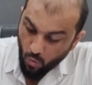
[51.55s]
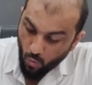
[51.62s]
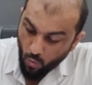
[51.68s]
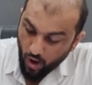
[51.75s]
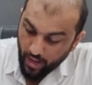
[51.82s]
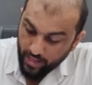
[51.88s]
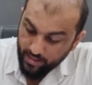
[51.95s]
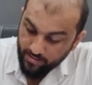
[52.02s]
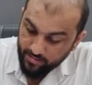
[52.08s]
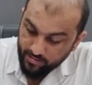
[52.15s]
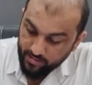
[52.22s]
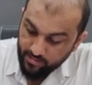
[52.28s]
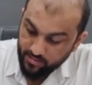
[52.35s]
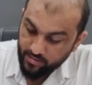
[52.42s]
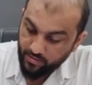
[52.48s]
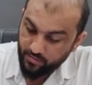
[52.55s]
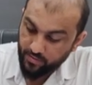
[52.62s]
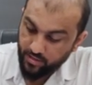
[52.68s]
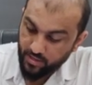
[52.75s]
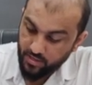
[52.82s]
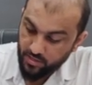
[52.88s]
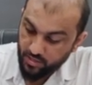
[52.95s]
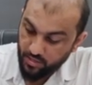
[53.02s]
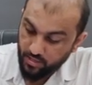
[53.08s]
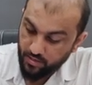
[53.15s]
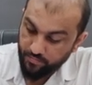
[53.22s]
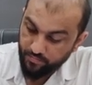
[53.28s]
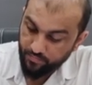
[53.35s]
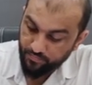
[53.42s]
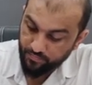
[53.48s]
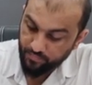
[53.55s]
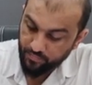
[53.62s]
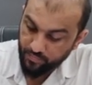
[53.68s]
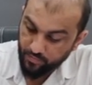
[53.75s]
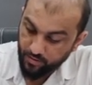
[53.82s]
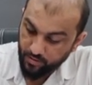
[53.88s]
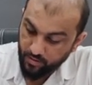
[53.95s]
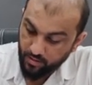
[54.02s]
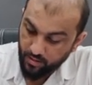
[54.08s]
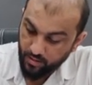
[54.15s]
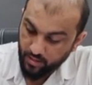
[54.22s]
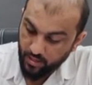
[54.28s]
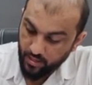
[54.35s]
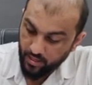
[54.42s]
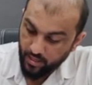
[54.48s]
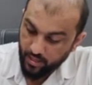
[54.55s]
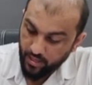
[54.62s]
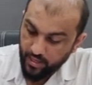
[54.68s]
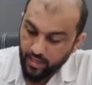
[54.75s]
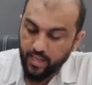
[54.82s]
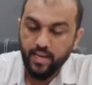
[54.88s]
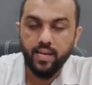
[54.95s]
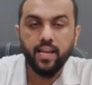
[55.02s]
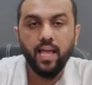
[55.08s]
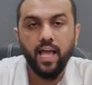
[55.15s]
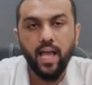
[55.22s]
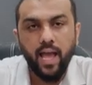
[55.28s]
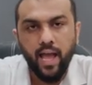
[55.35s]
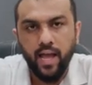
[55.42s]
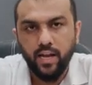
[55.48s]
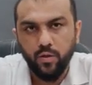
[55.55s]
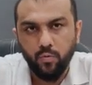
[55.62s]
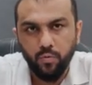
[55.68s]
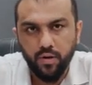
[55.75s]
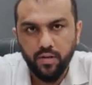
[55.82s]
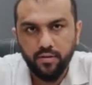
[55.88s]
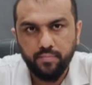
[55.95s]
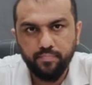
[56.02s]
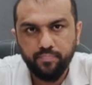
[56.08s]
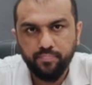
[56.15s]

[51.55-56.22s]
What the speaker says: Why is this definition inadequate?